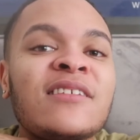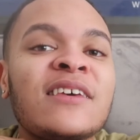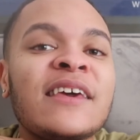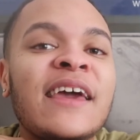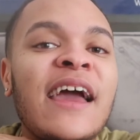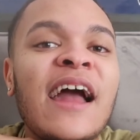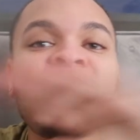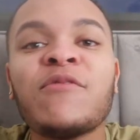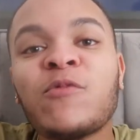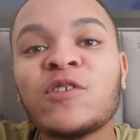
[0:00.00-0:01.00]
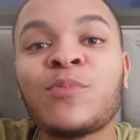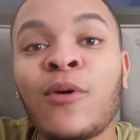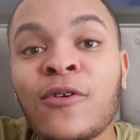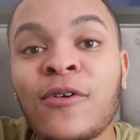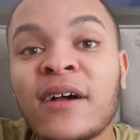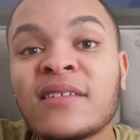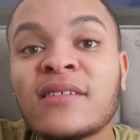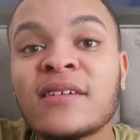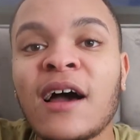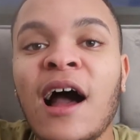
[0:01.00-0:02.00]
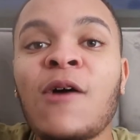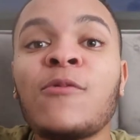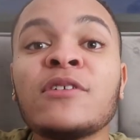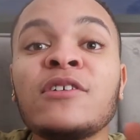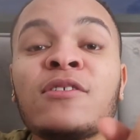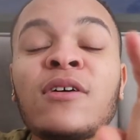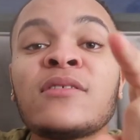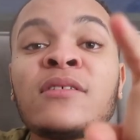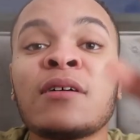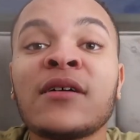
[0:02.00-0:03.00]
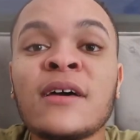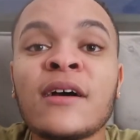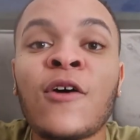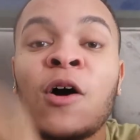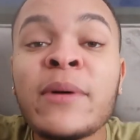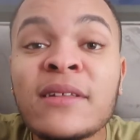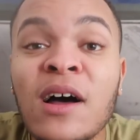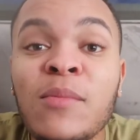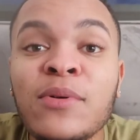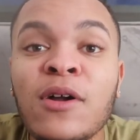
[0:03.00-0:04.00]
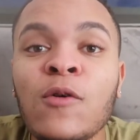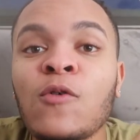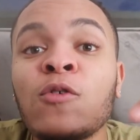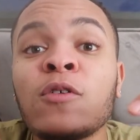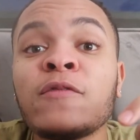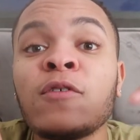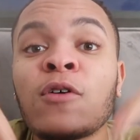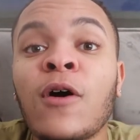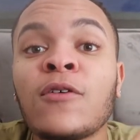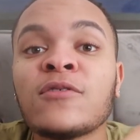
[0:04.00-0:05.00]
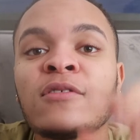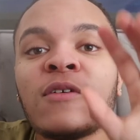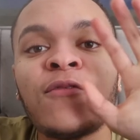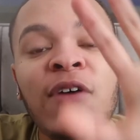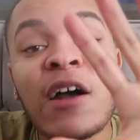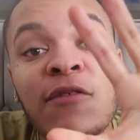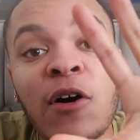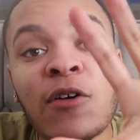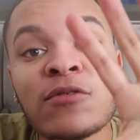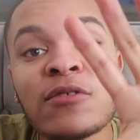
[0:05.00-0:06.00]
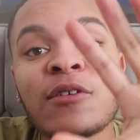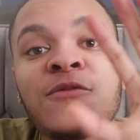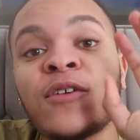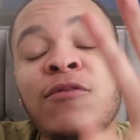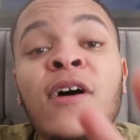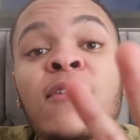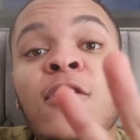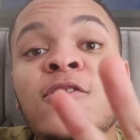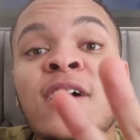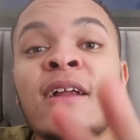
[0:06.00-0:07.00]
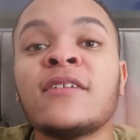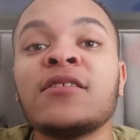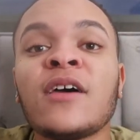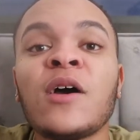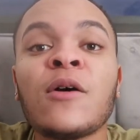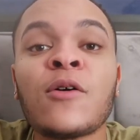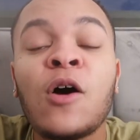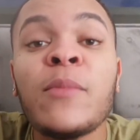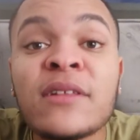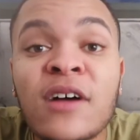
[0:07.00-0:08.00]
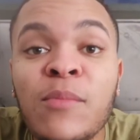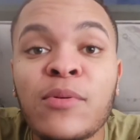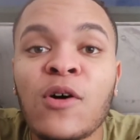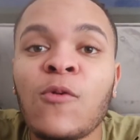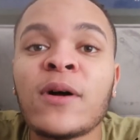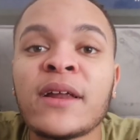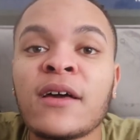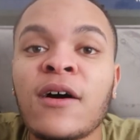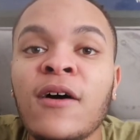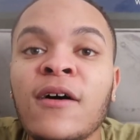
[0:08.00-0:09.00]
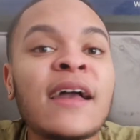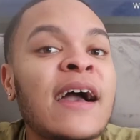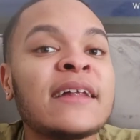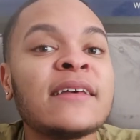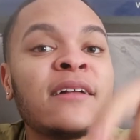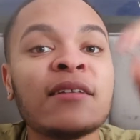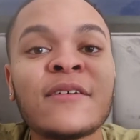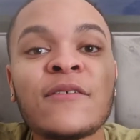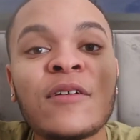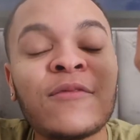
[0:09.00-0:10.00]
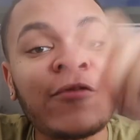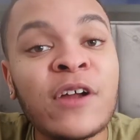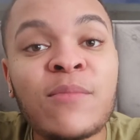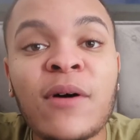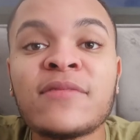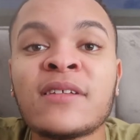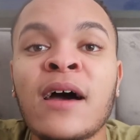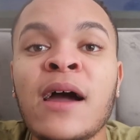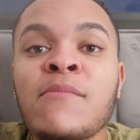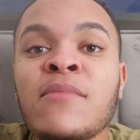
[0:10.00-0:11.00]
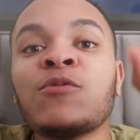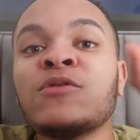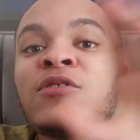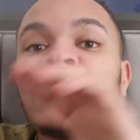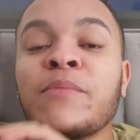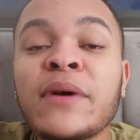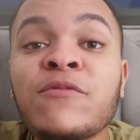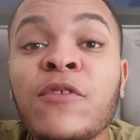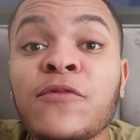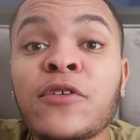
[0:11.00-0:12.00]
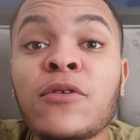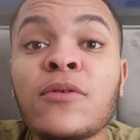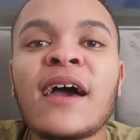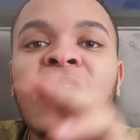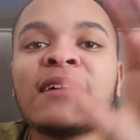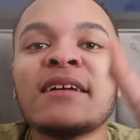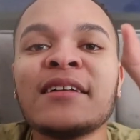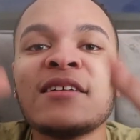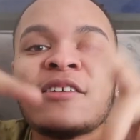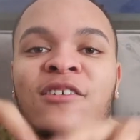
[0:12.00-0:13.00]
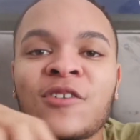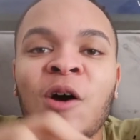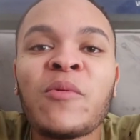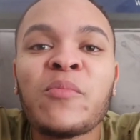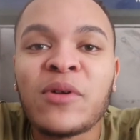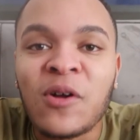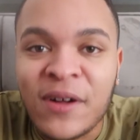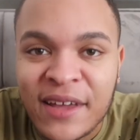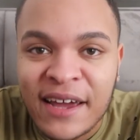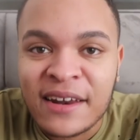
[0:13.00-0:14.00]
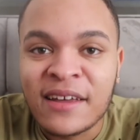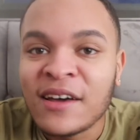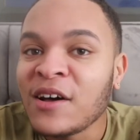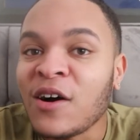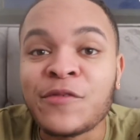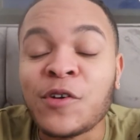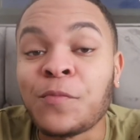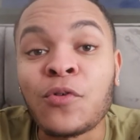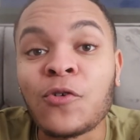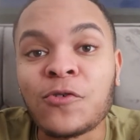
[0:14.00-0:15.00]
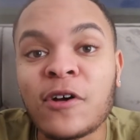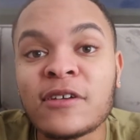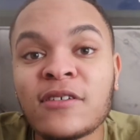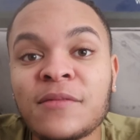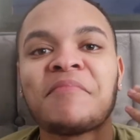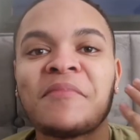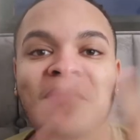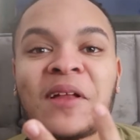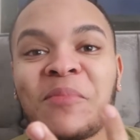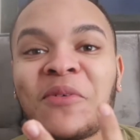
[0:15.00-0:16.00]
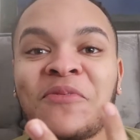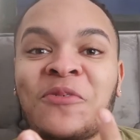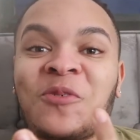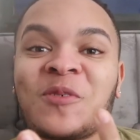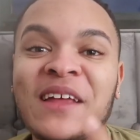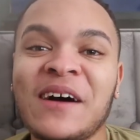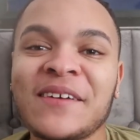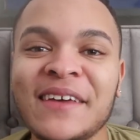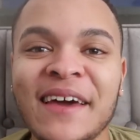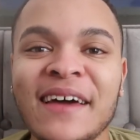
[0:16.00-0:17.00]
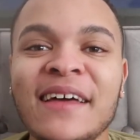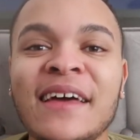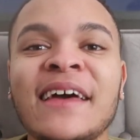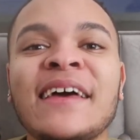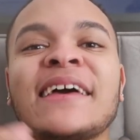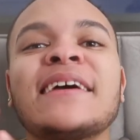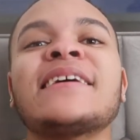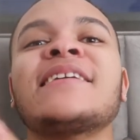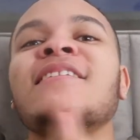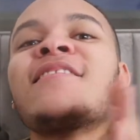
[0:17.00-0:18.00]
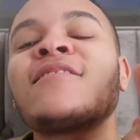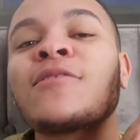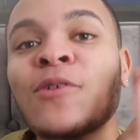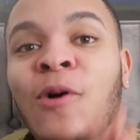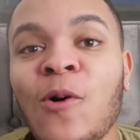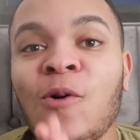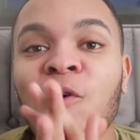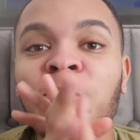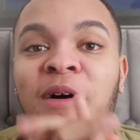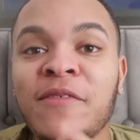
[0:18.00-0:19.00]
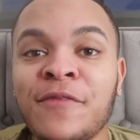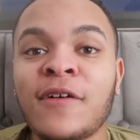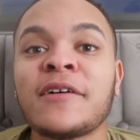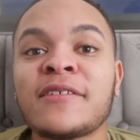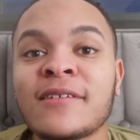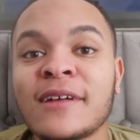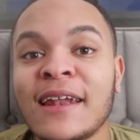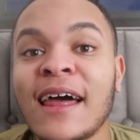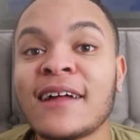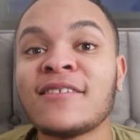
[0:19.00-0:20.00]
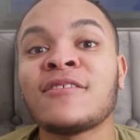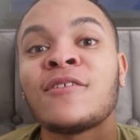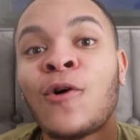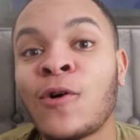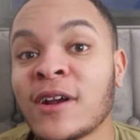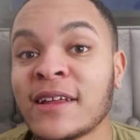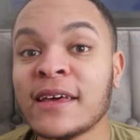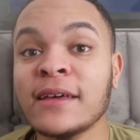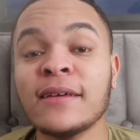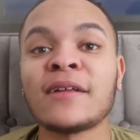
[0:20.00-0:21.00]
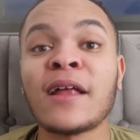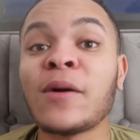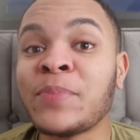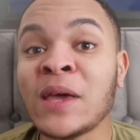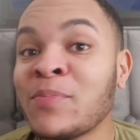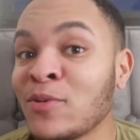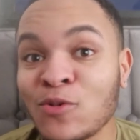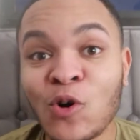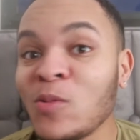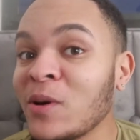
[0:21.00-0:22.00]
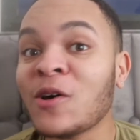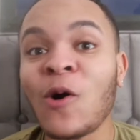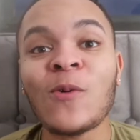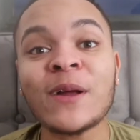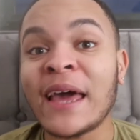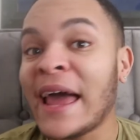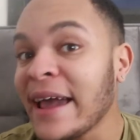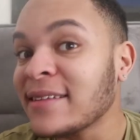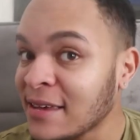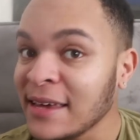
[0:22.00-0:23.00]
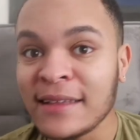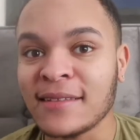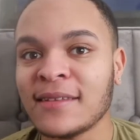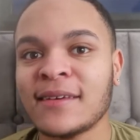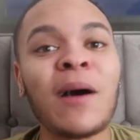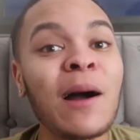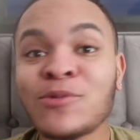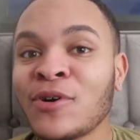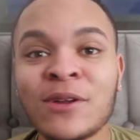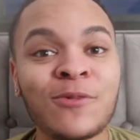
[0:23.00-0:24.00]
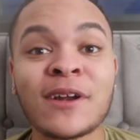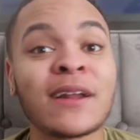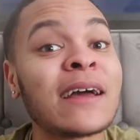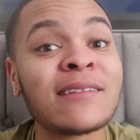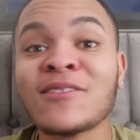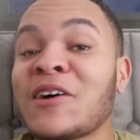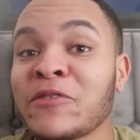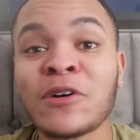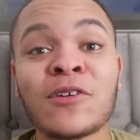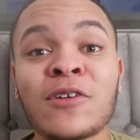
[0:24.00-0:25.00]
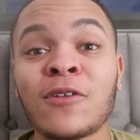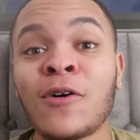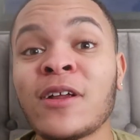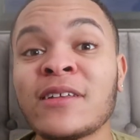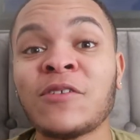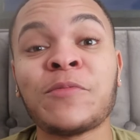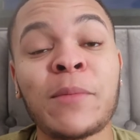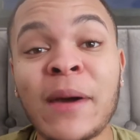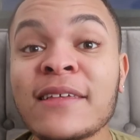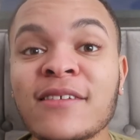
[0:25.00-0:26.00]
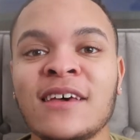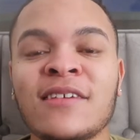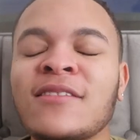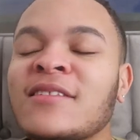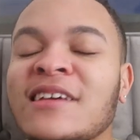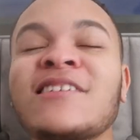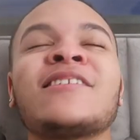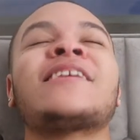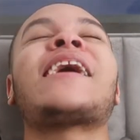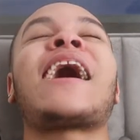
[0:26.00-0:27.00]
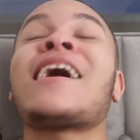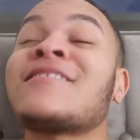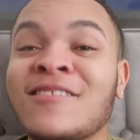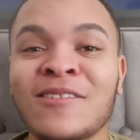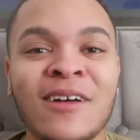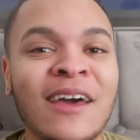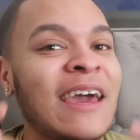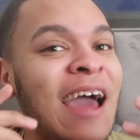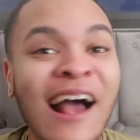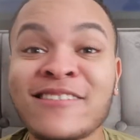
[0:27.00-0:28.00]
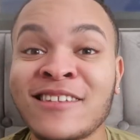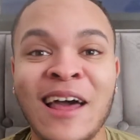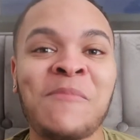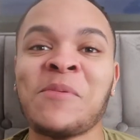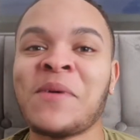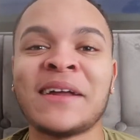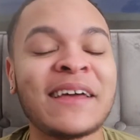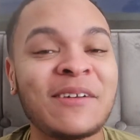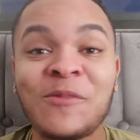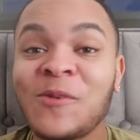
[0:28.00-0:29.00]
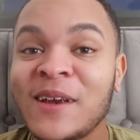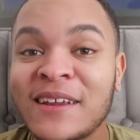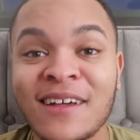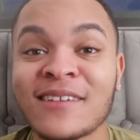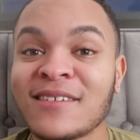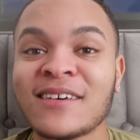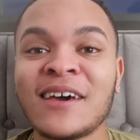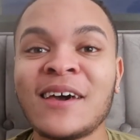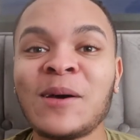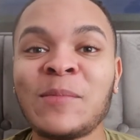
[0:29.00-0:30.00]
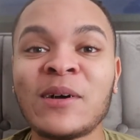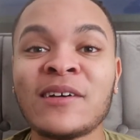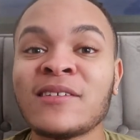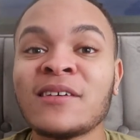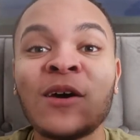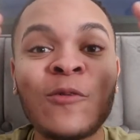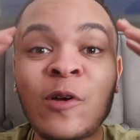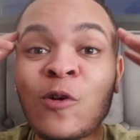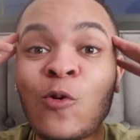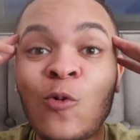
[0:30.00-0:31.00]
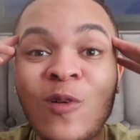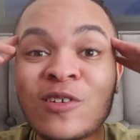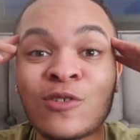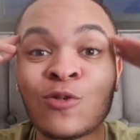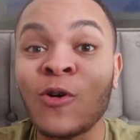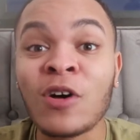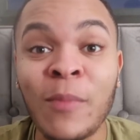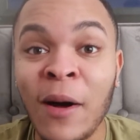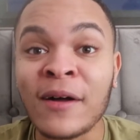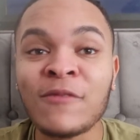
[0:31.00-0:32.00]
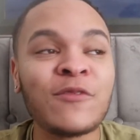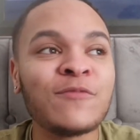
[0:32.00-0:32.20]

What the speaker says: see everyone's progress. I want you lot to comment down below all of your goals, 5 goals for the 5-goal challenge. Comment down below what they are, and then in 3 months time we'll do a mid review, and then just comment below again of your progress. Number 4 now, yeah, is to go on my first lads holiday. Now people normally go when they're 18, but I'm 21 and I still haven't gone on a holiday with my mates. So this year it has to happen, man. It really does, because we always talk about it.